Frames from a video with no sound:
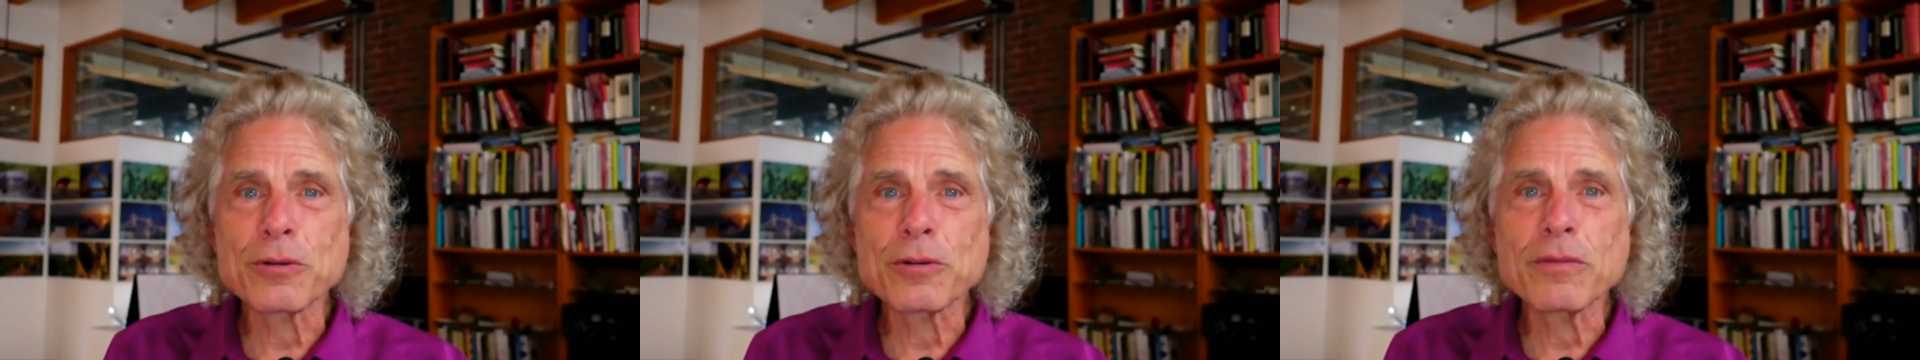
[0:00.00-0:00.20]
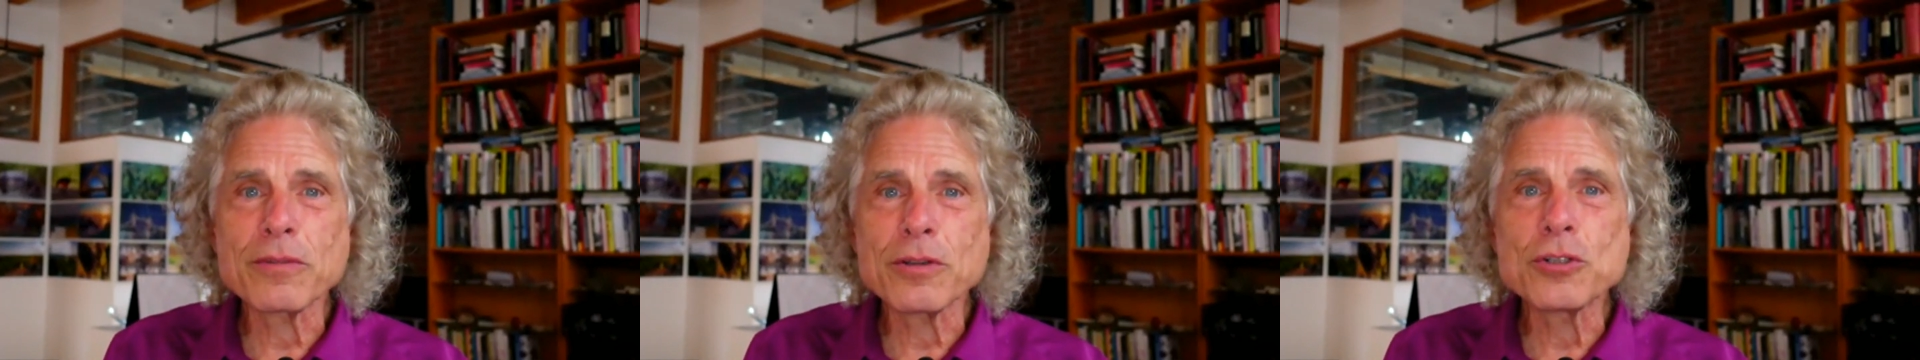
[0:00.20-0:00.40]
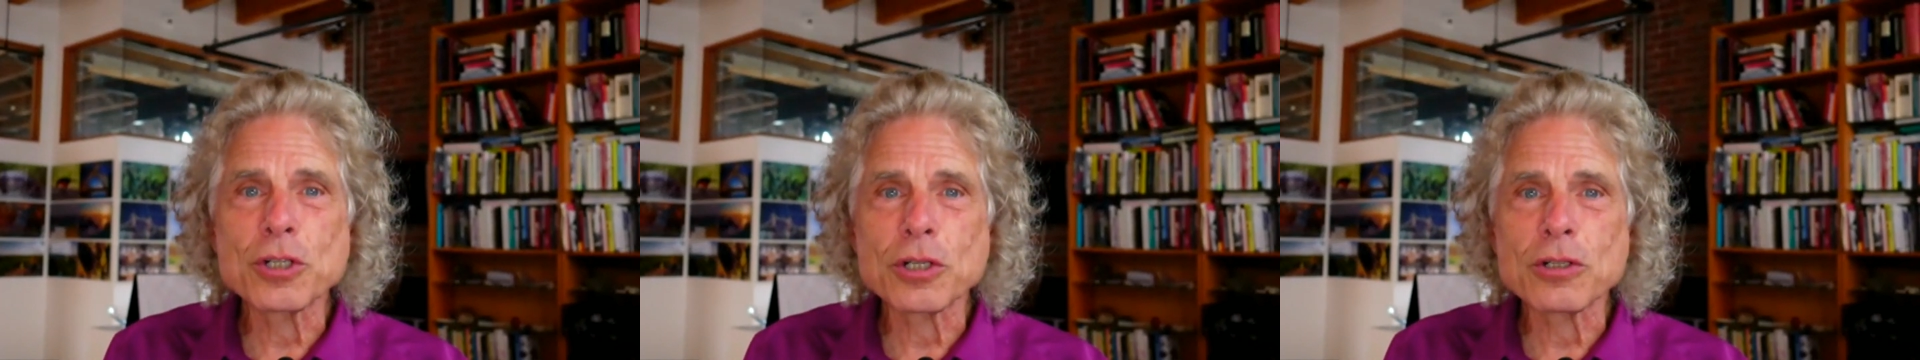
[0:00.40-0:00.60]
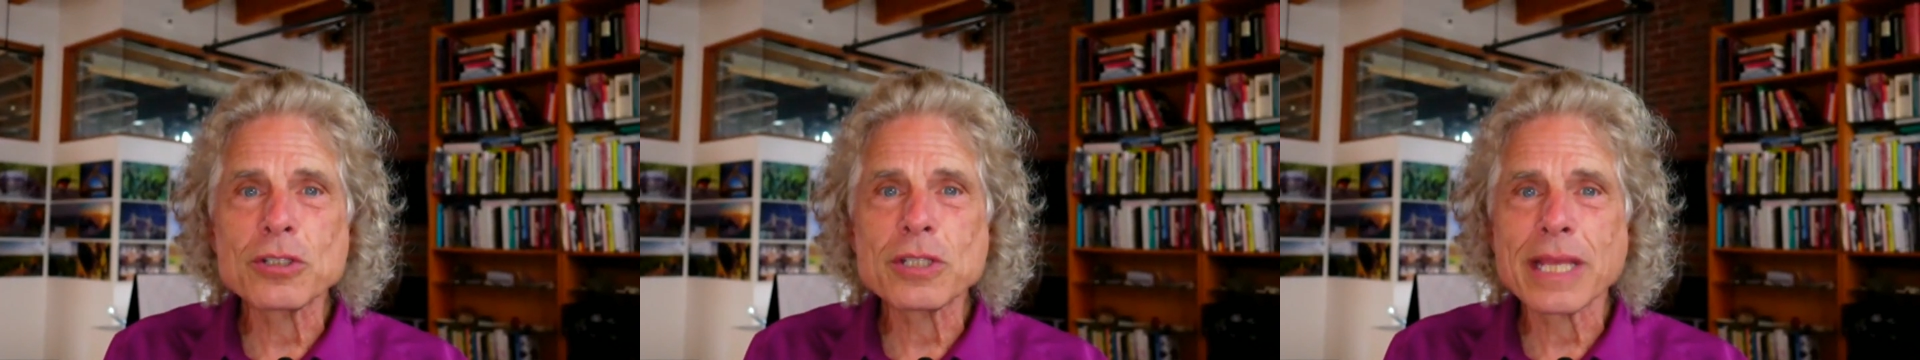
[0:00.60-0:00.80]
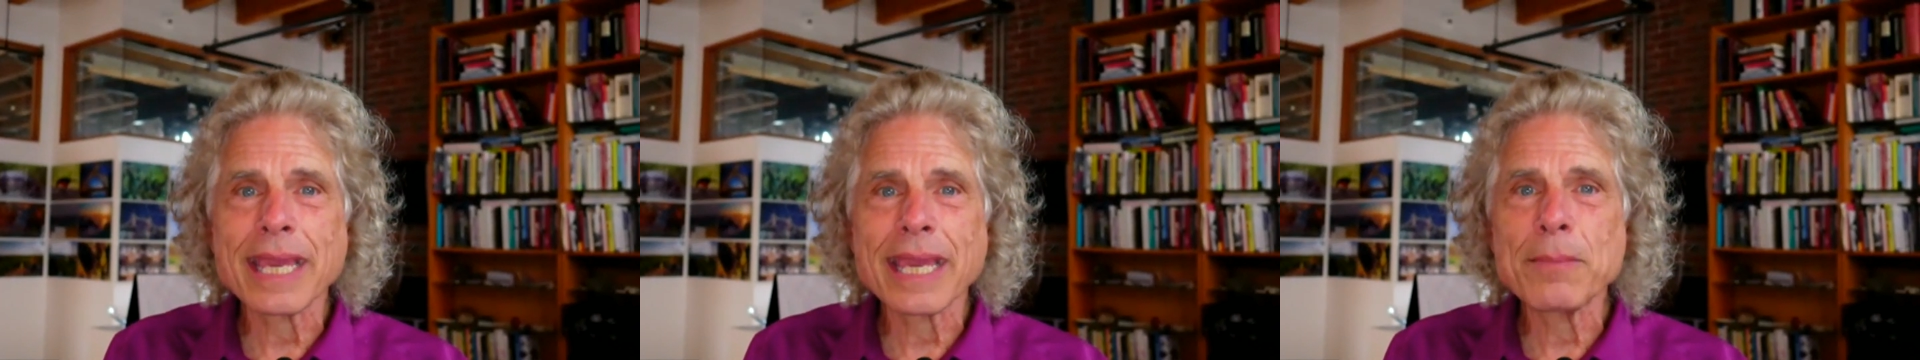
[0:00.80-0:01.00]
reviewed journals,
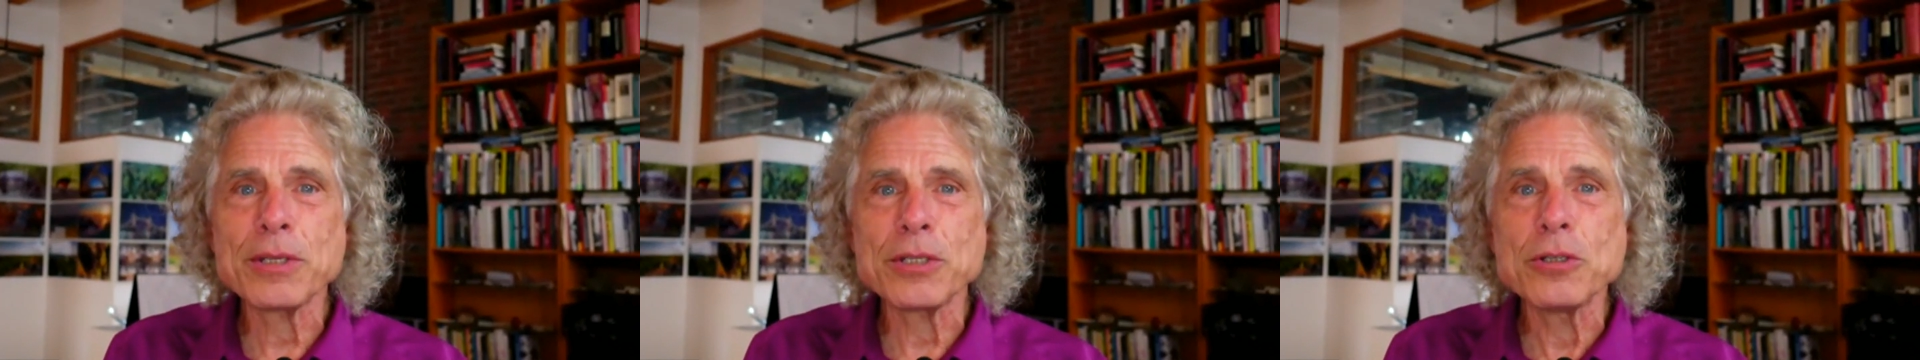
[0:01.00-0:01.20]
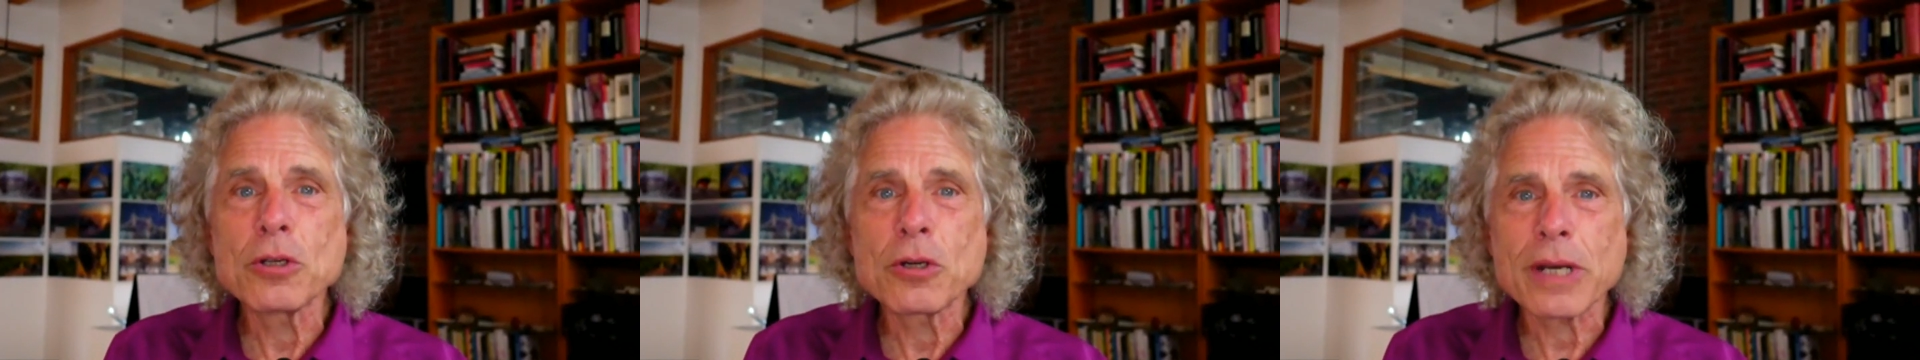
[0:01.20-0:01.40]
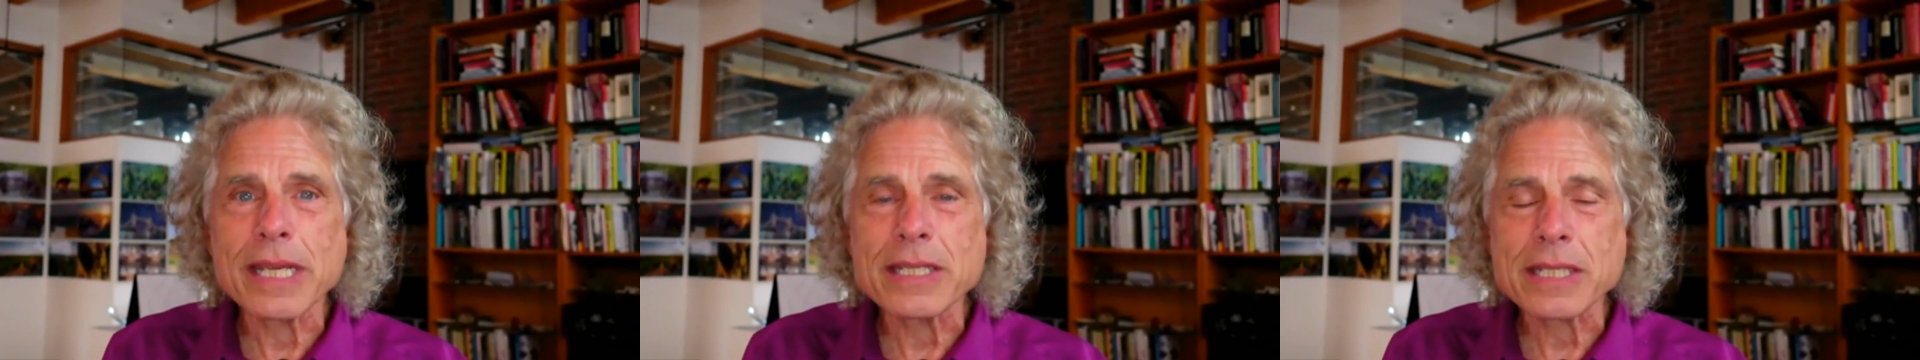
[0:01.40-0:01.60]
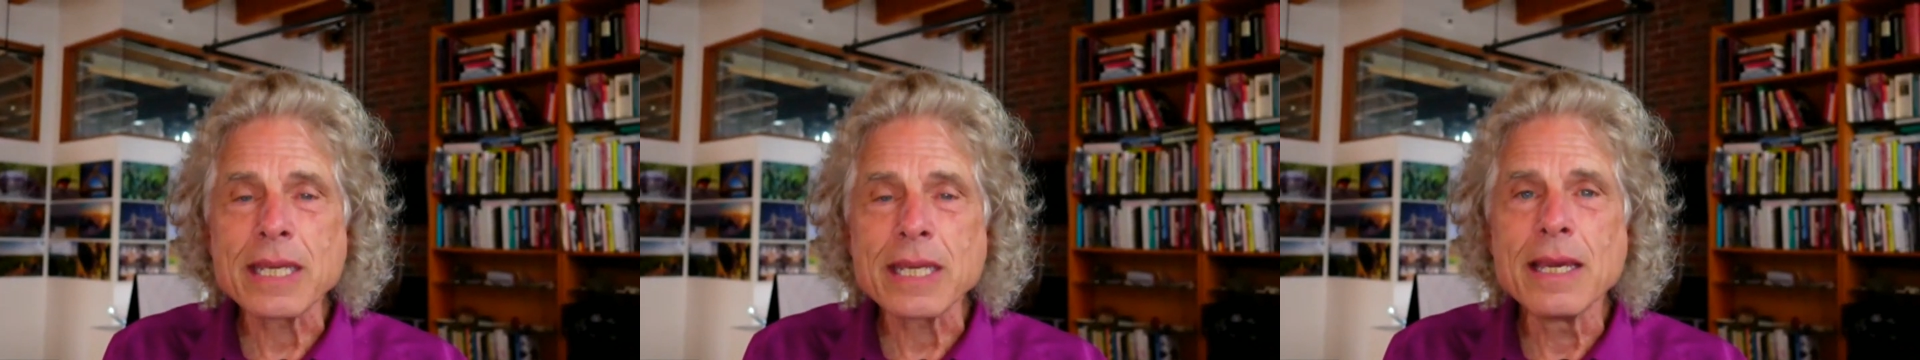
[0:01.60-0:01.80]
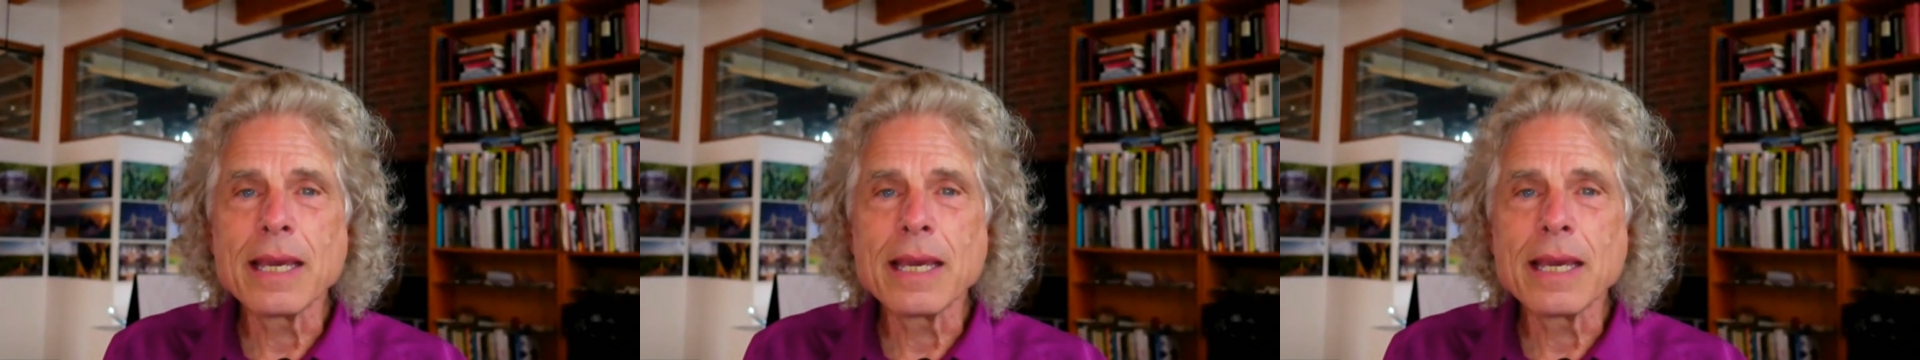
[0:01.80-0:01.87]
they can't be too crazy.